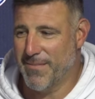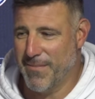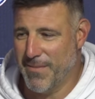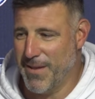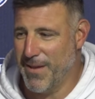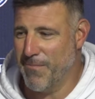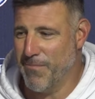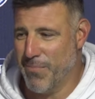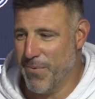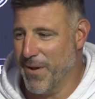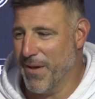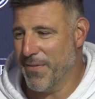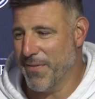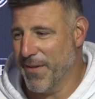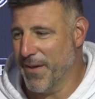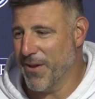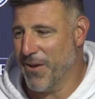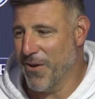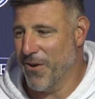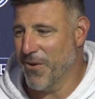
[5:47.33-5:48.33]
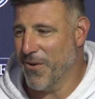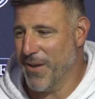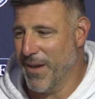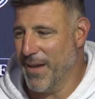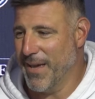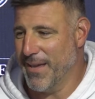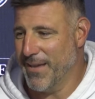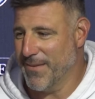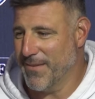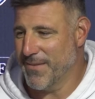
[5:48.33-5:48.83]
deep breath like,
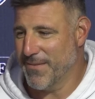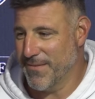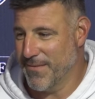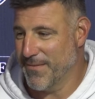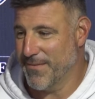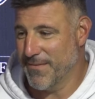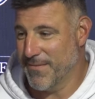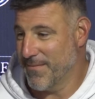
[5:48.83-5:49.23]
okay, he's